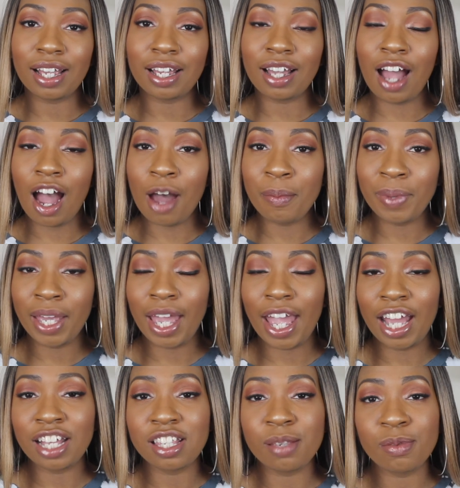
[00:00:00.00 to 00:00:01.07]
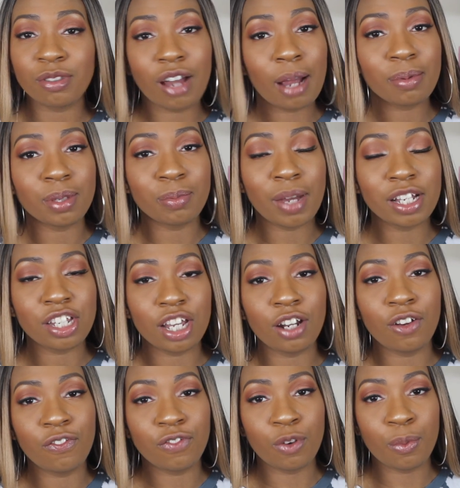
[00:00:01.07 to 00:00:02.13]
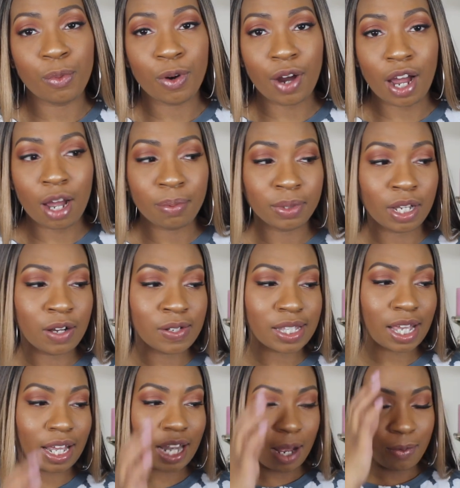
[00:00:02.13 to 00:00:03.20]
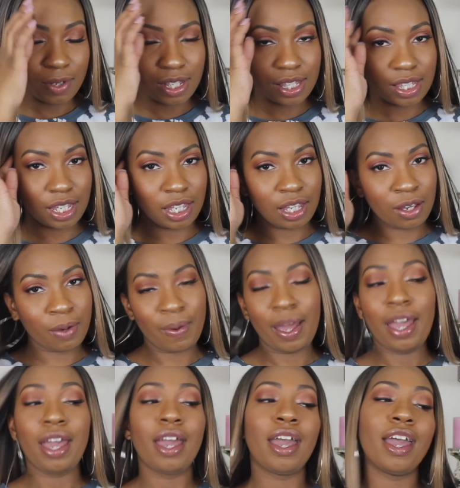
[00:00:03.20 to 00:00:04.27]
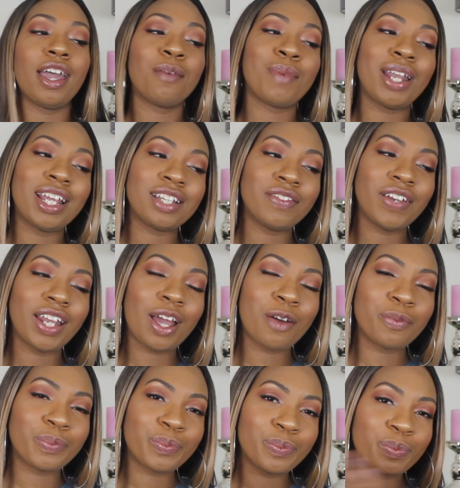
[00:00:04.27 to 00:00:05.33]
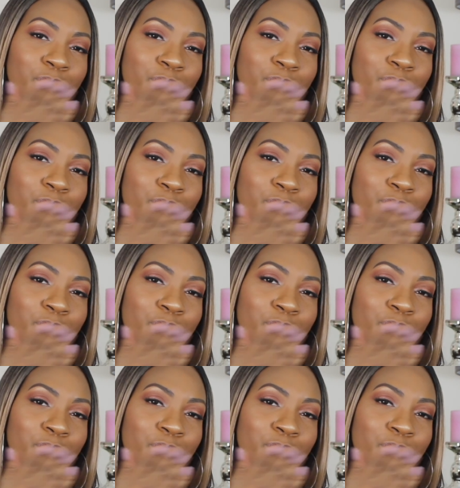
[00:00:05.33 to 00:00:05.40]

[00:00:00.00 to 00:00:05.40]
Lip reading: comment, and subscribe to my channel for more uploads, and I will see you in my next video.